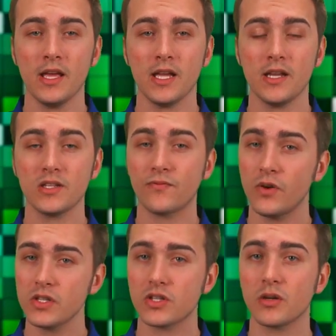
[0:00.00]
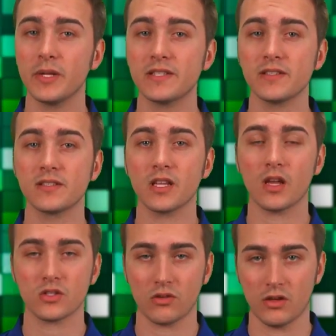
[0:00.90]
in his first tournament since the
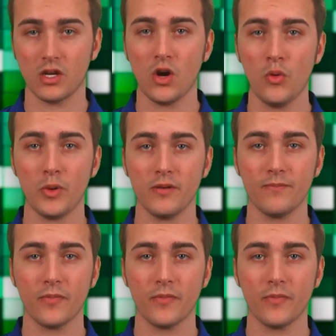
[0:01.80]
Australian Open.